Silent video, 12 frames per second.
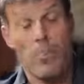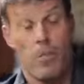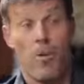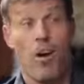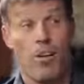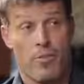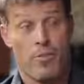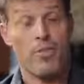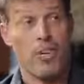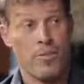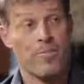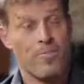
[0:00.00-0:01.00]

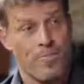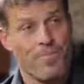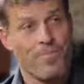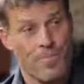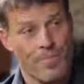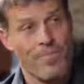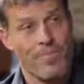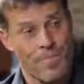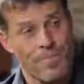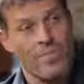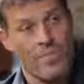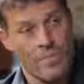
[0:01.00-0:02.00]
actual act of
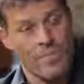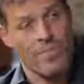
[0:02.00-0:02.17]
investing.